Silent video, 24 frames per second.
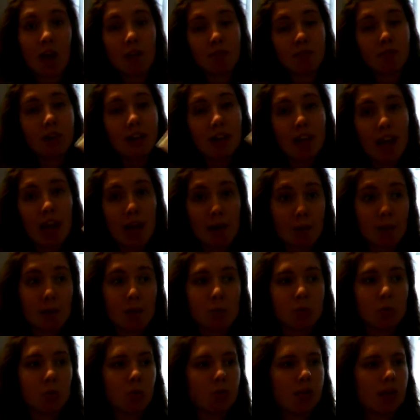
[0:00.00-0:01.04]
I'm really happy
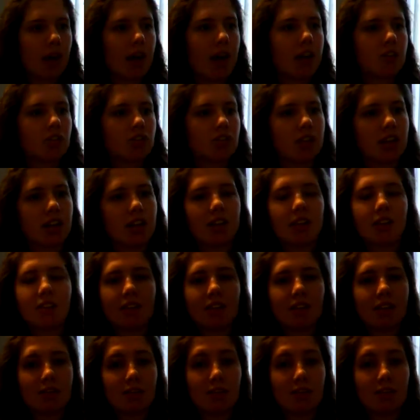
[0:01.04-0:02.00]
about that actually, because it